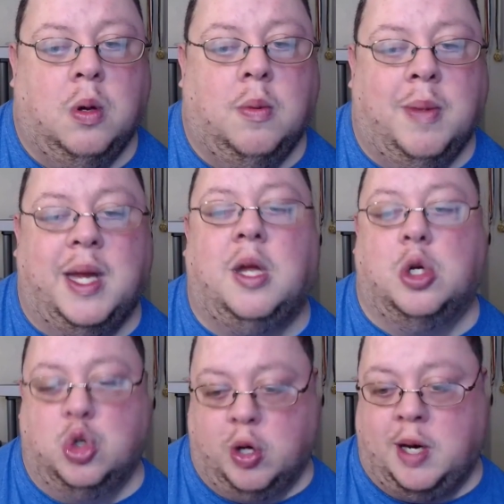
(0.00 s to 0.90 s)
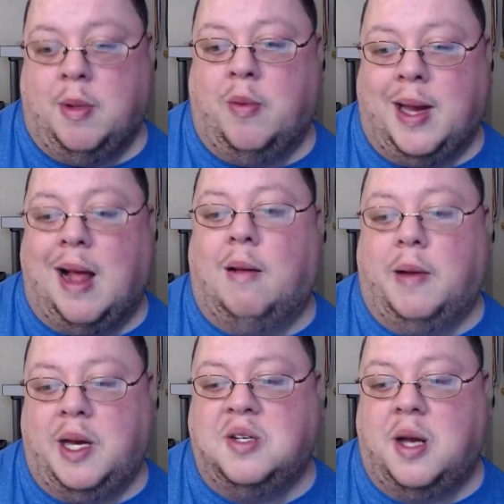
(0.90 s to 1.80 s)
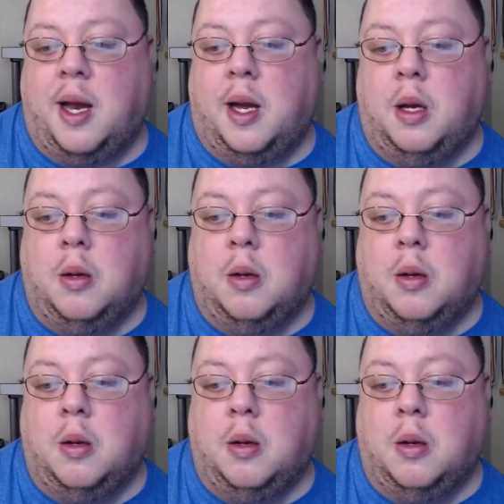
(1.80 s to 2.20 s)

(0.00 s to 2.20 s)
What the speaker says: Make your dream a reality today.